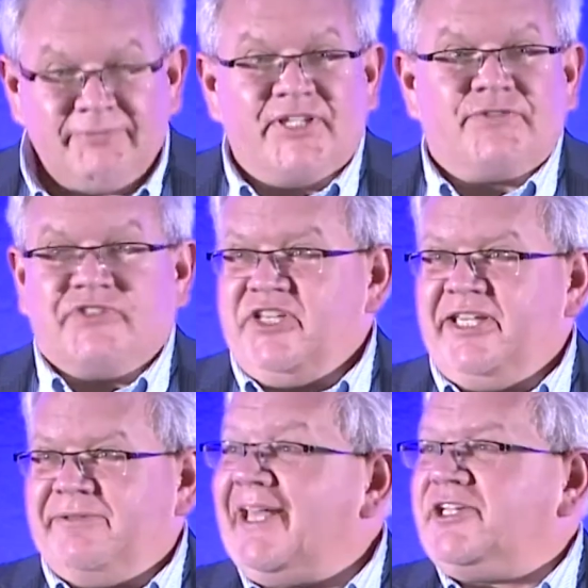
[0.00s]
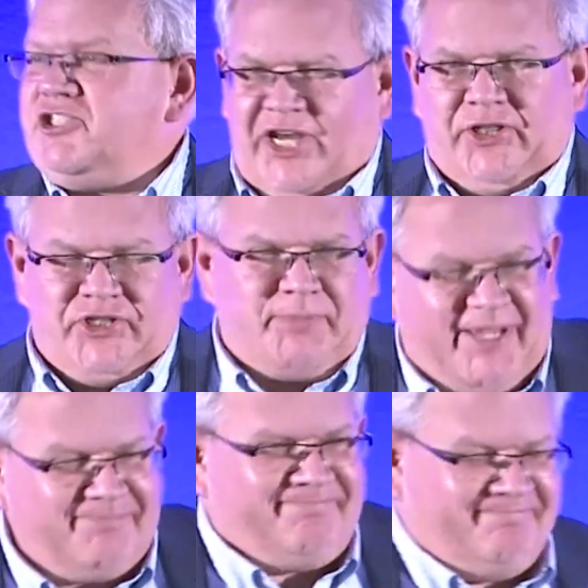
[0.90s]
This physique, that challenged
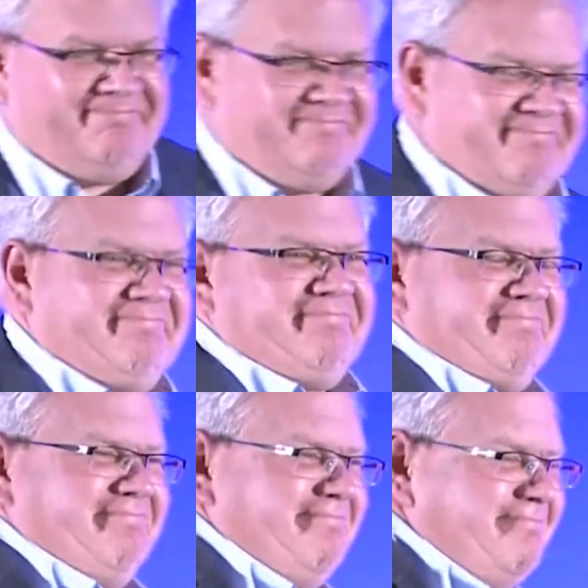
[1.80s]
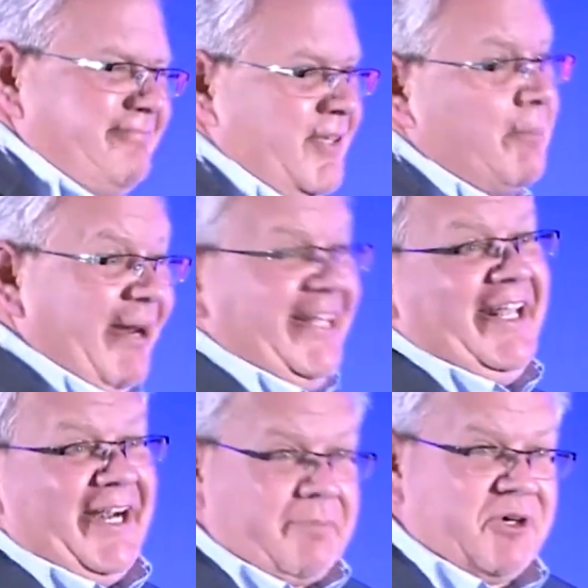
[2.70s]
me. But I
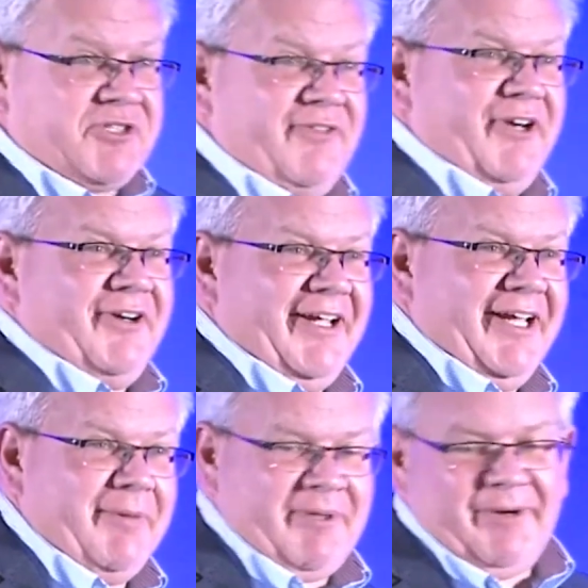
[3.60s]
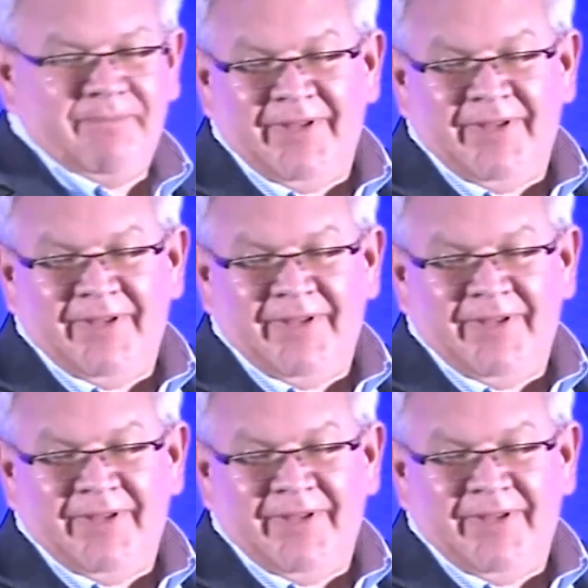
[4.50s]
did it, I persevered, I got up there.